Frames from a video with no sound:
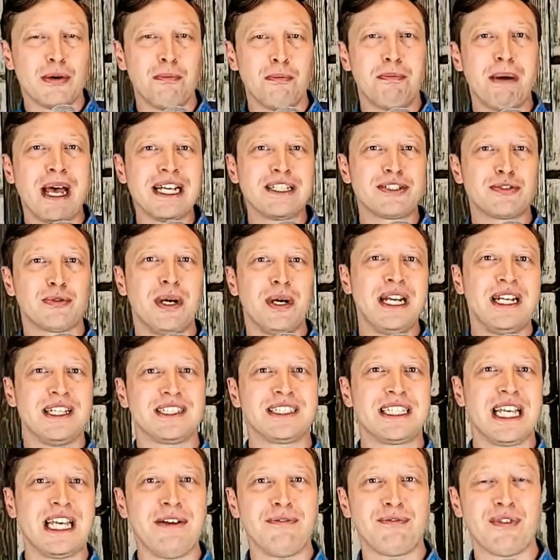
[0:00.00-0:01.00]
the best way to
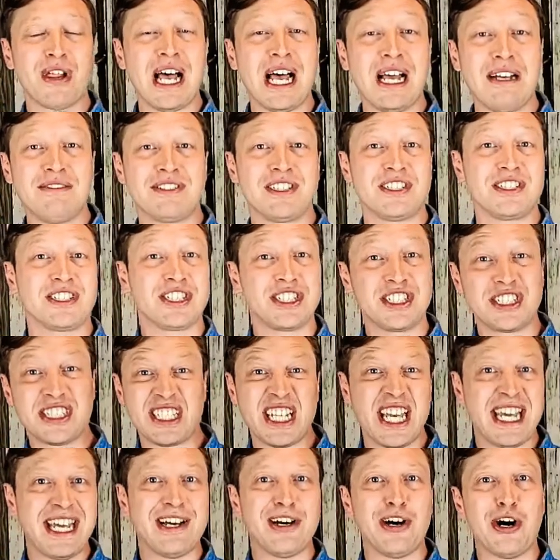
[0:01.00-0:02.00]
save lives is to
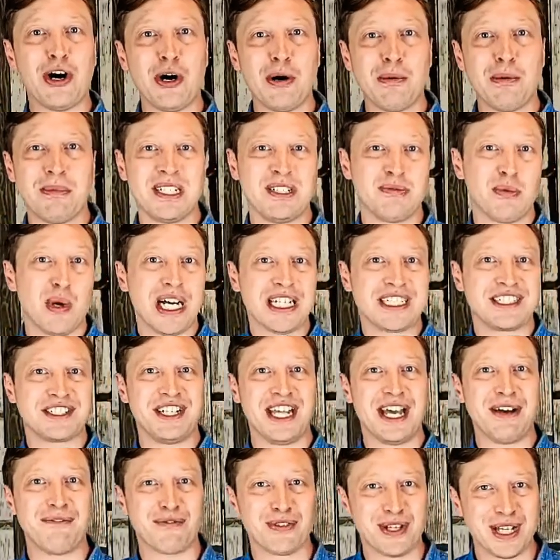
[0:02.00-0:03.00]
stay at home and watch
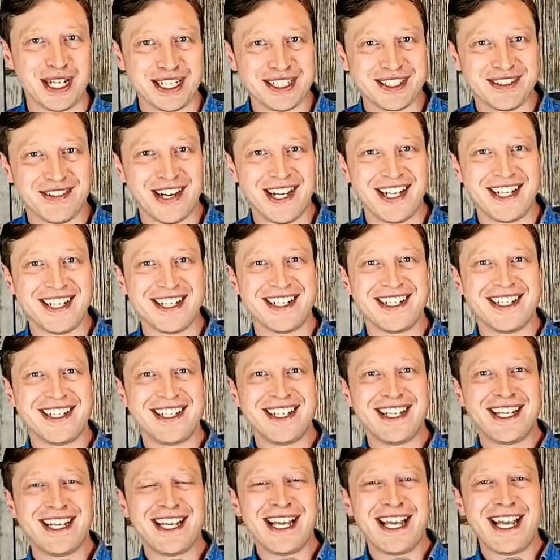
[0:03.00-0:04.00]
Netflix, right?
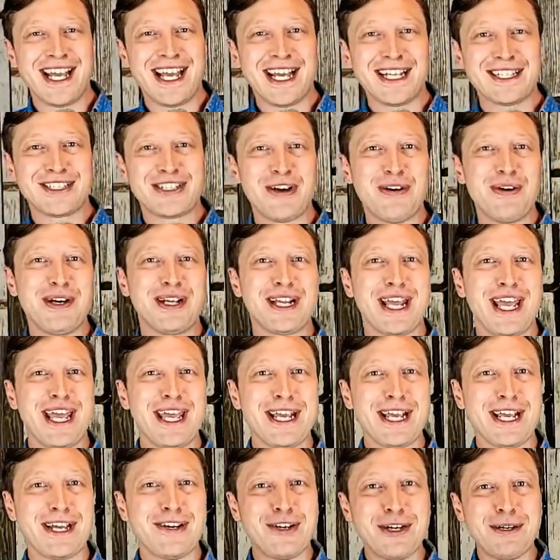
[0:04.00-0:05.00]
So
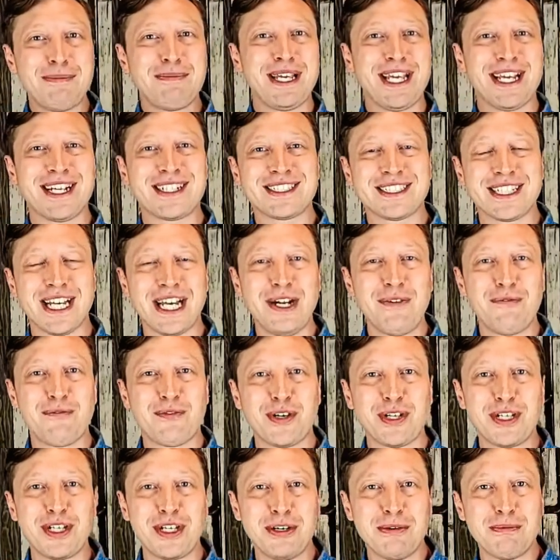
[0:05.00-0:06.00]
it could be exciting
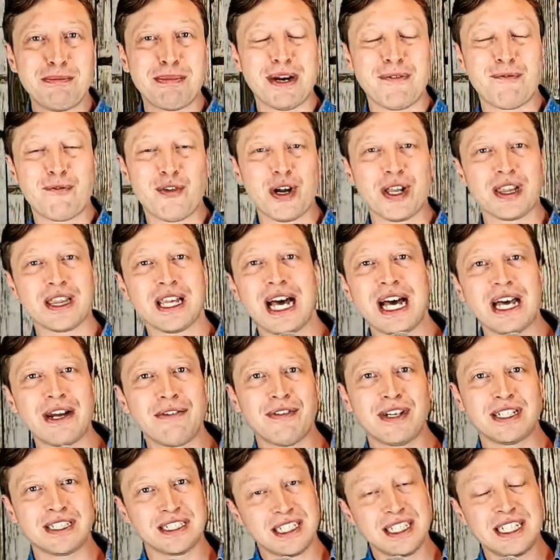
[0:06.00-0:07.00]
for you, but for a lot
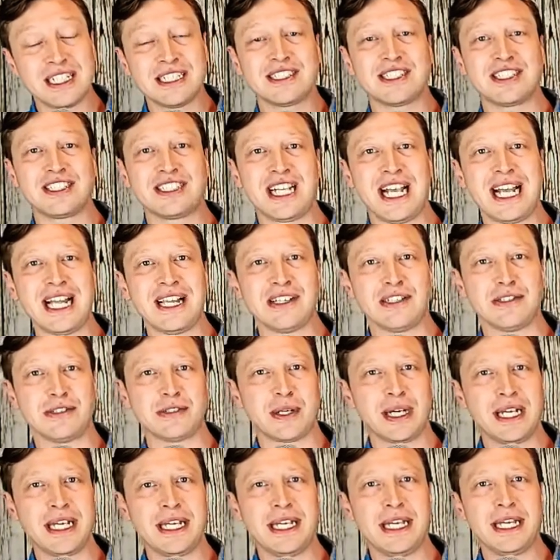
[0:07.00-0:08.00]
of us it is a challenge,
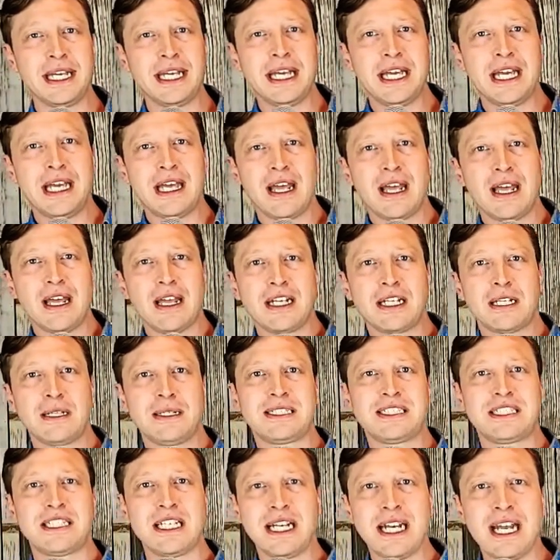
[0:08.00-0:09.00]
right?
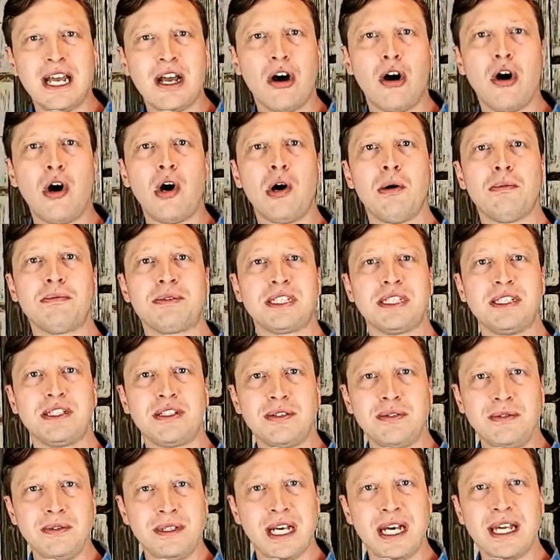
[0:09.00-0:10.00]
To sit at home, to
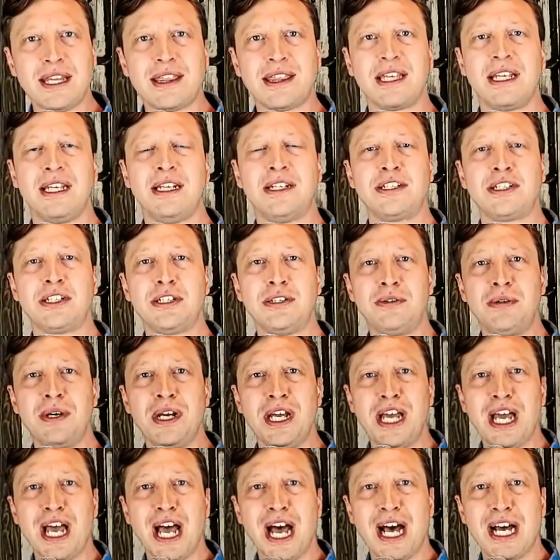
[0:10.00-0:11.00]
do nothing, to
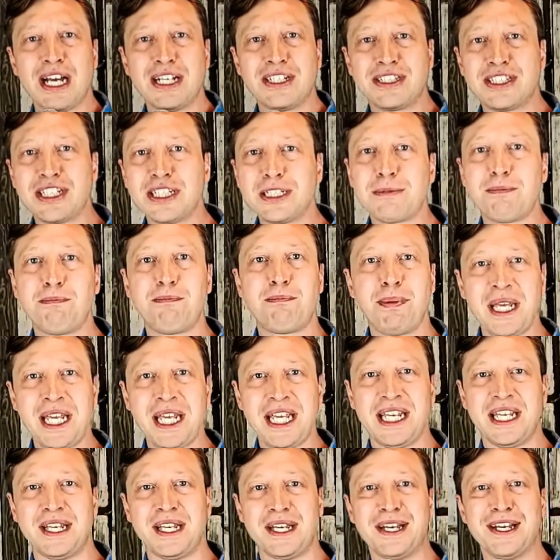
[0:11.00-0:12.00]
just
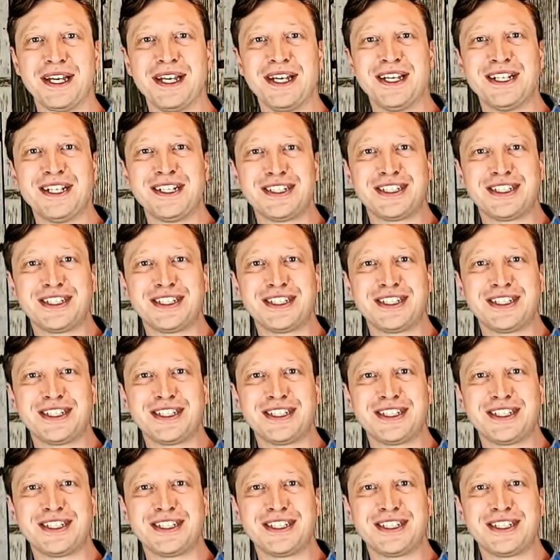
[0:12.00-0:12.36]
be